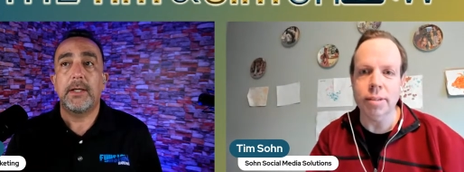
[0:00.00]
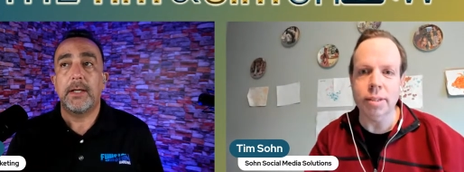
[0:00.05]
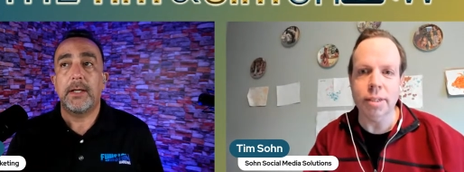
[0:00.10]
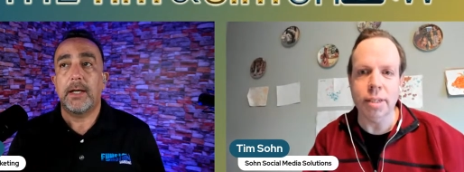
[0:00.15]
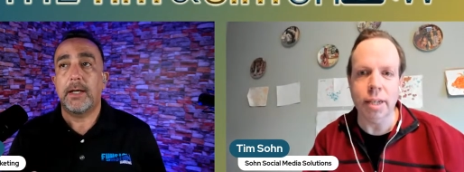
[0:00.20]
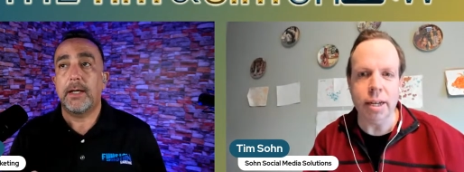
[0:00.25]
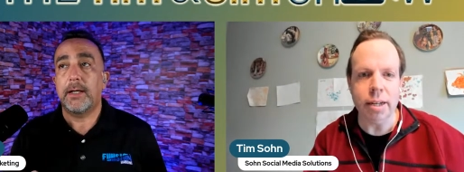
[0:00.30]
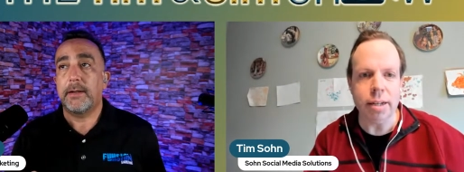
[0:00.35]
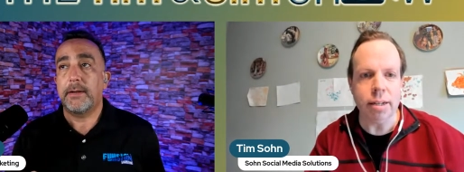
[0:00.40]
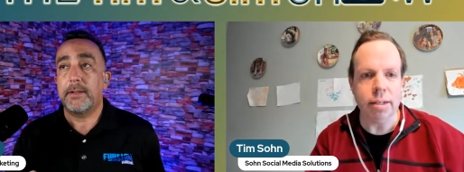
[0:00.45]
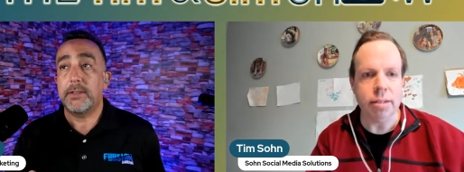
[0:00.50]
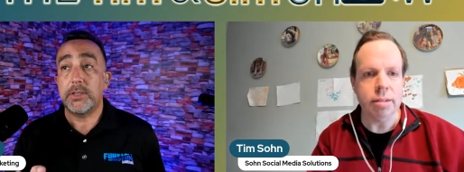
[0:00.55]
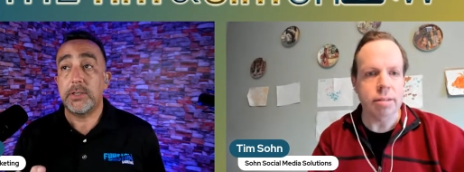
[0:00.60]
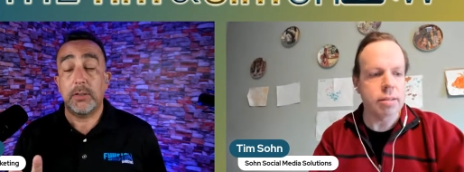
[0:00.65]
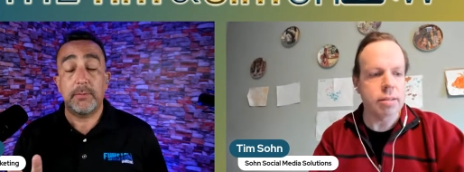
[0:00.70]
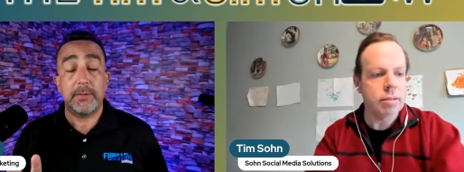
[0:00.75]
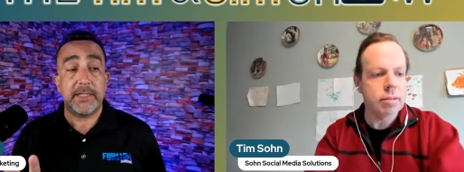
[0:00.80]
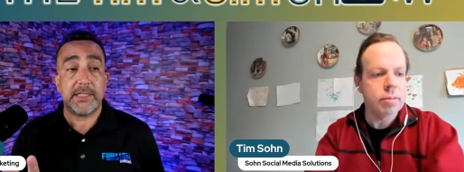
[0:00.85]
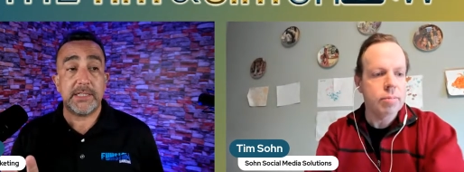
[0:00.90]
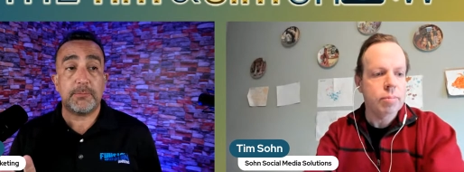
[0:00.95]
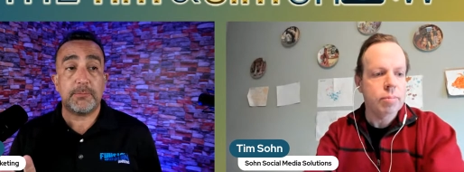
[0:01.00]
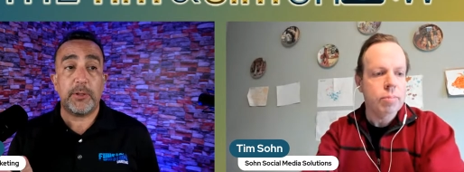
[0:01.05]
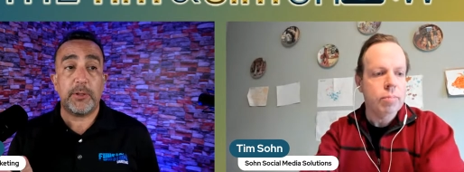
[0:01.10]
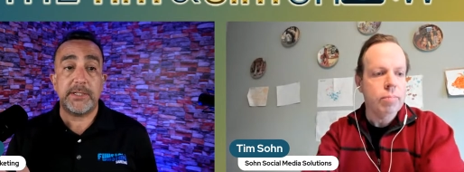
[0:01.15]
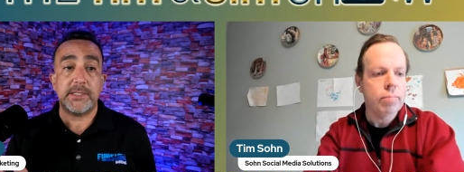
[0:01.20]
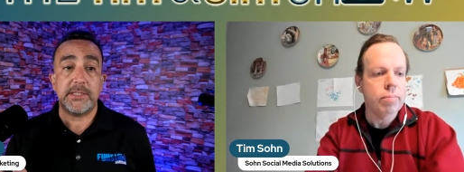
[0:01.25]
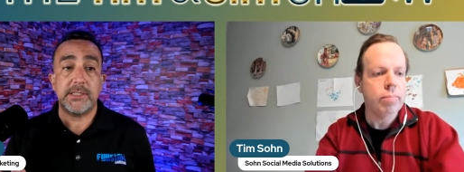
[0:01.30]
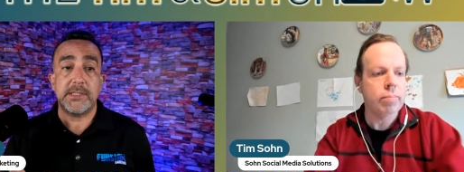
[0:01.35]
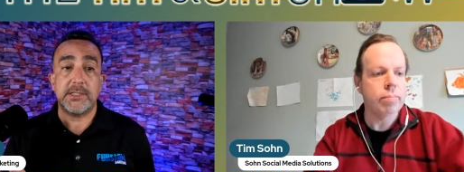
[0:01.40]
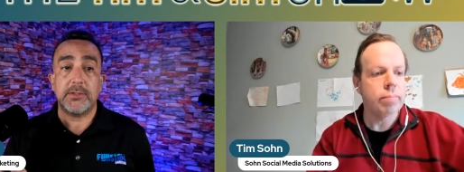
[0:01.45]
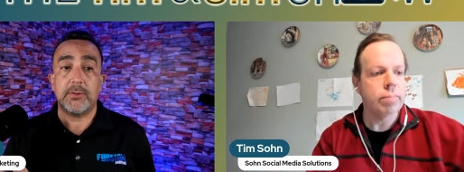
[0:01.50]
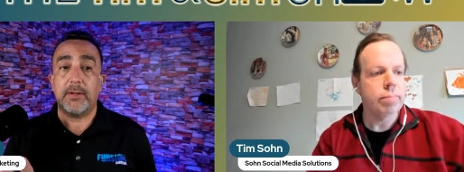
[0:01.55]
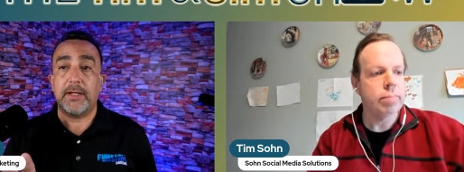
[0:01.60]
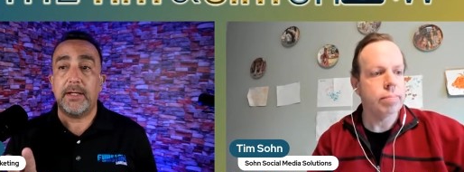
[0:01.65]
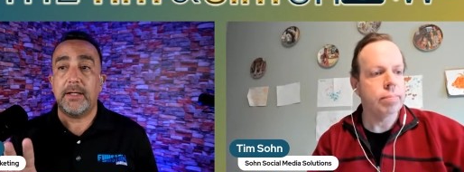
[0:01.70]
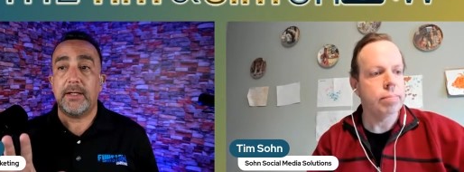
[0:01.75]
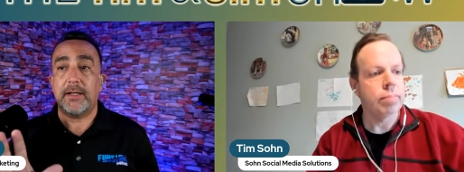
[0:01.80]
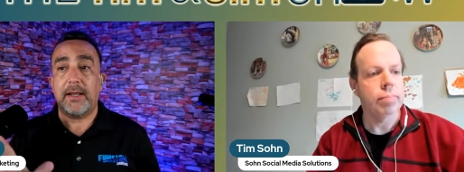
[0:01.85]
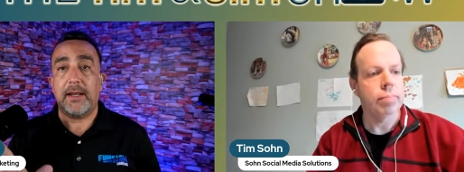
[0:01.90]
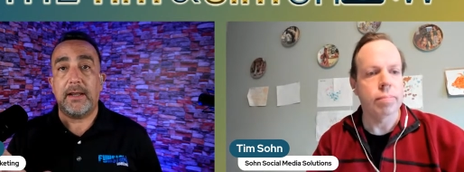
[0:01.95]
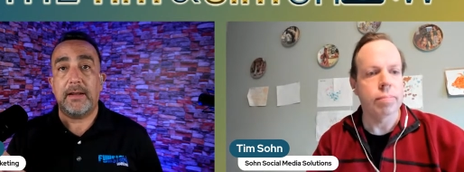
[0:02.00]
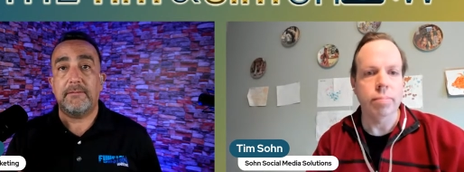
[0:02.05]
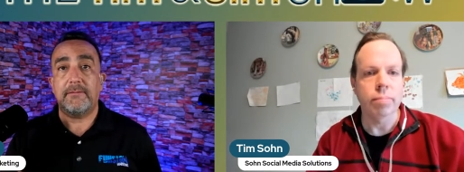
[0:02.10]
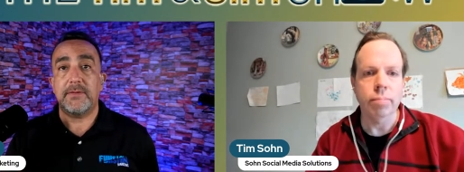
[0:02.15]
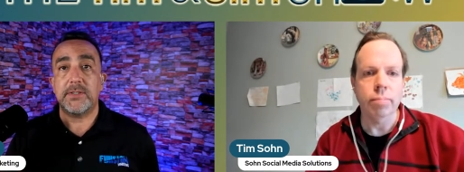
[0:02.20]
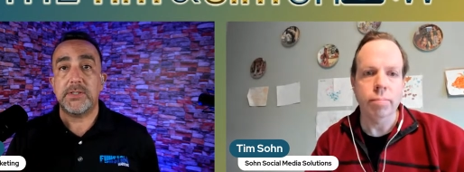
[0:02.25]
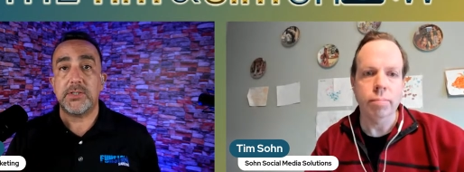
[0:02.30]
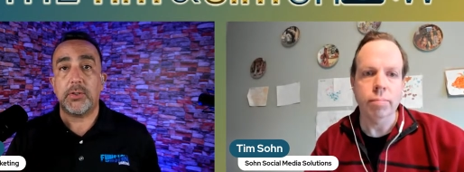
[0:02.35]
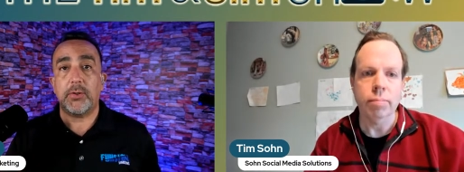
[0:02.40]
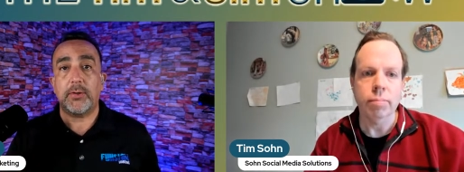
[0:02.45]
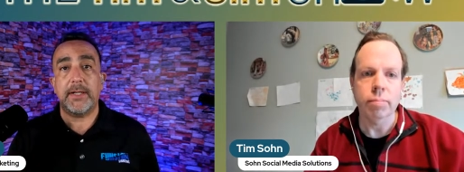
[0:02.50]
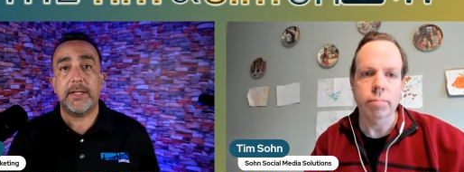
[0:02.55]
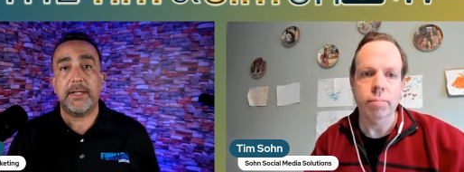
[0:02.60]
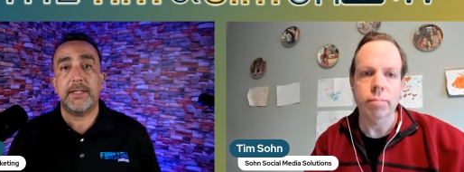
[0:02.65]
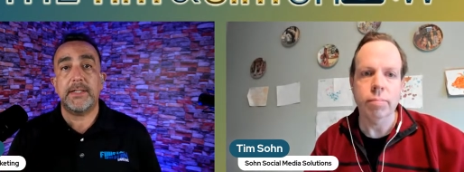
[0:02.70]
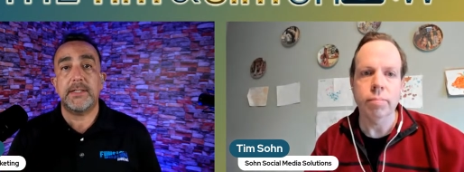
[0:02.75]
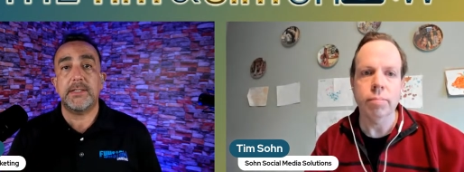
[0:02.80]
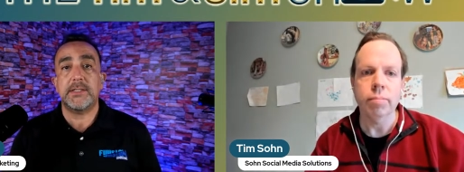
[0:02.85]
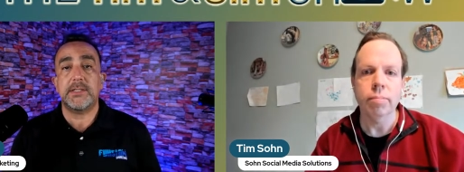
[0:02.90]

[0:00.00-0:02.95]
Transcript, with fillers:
Speaker 1: uh, Adobe Express is great, Canva's great.